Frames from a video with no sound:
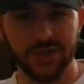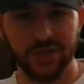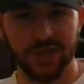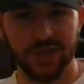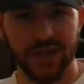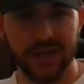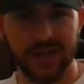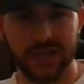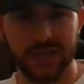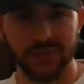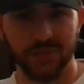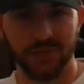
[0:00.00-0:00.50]

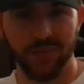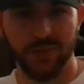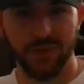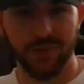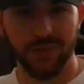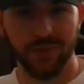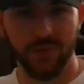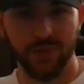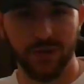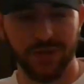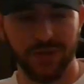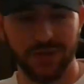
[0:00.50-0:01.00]
genetics would
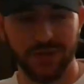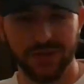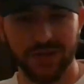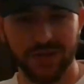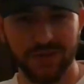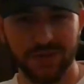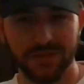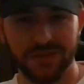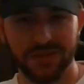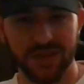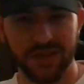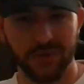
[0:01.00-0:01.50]
probably work the
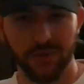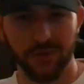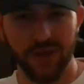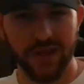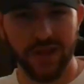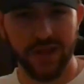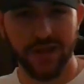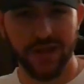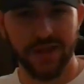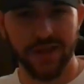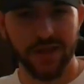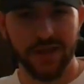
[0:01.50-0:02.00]
same exact
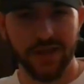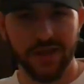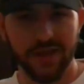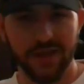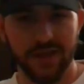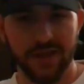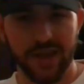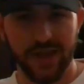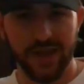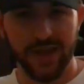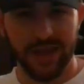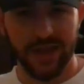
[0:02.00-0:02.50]
way
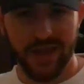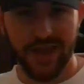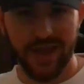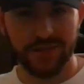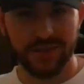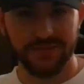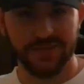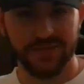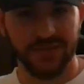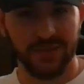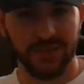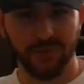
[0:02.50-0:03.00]
in
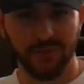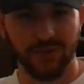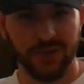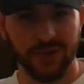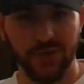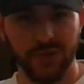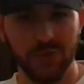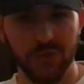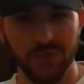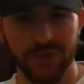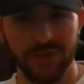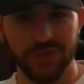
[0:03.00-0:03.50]
apes that they would
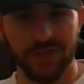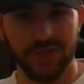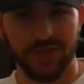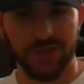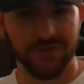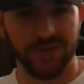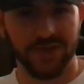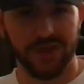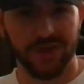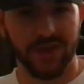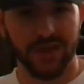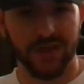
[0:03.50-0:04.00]
humans. I
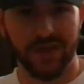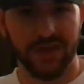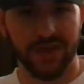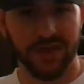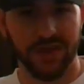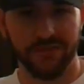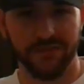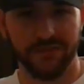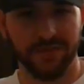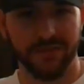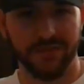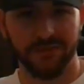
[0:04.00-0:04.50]
was like,
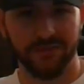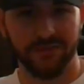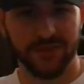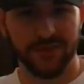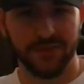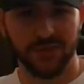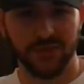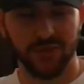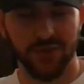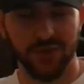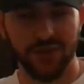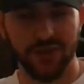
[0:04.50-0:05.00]
if
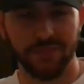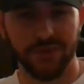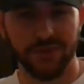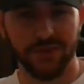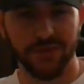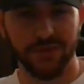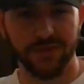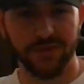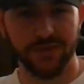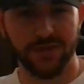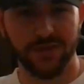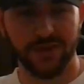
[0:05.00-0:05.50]
his
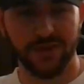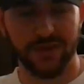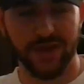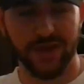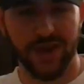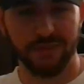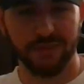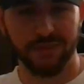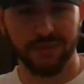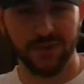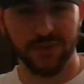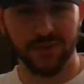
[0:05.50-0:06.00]
grandmother
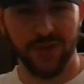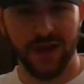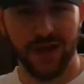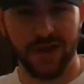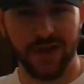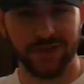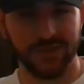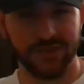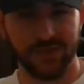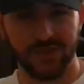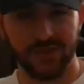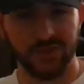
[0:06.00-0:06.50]
had blue
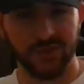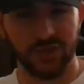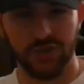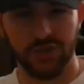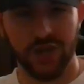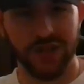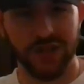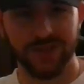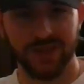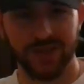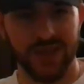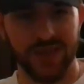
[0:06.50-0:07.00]
eyes, there's a
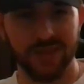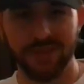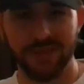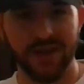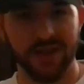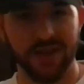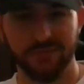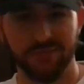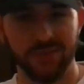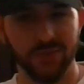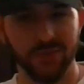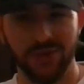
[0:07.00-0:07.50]
chance that he might
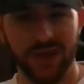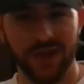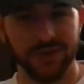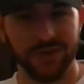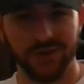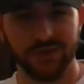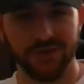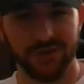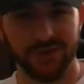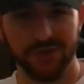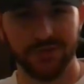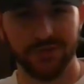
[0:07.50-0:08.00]
have blue eyes
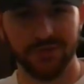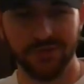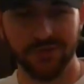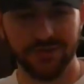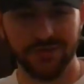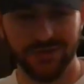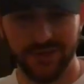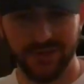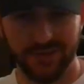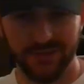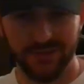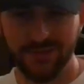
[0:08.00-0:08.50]
also.
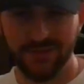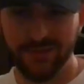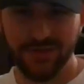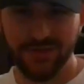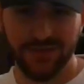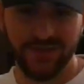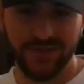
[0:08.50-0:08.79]
So